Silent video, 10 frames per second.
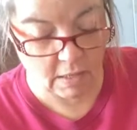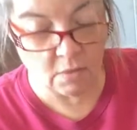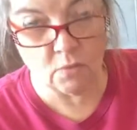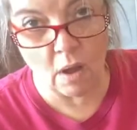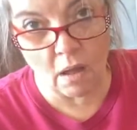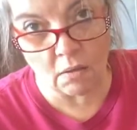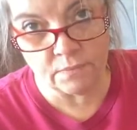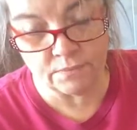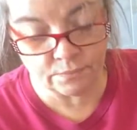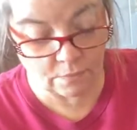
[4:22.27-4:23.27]
Well,
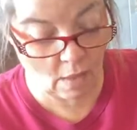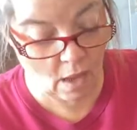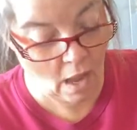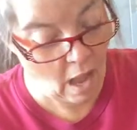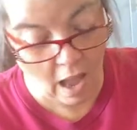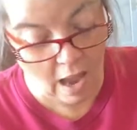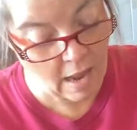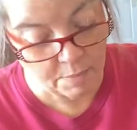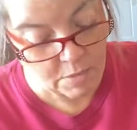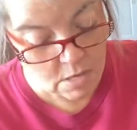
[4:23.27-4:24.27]

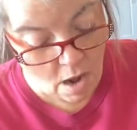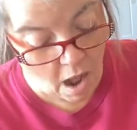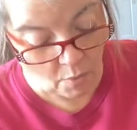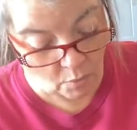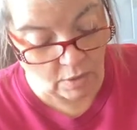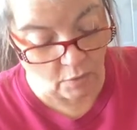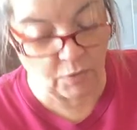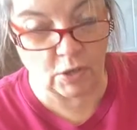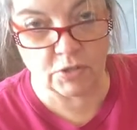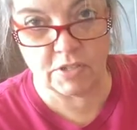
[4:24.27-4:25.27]
I'm not real
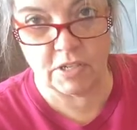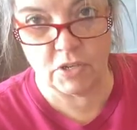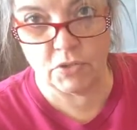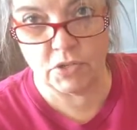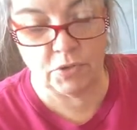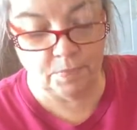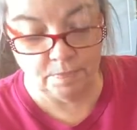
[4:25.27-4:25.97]
versed in YouTube.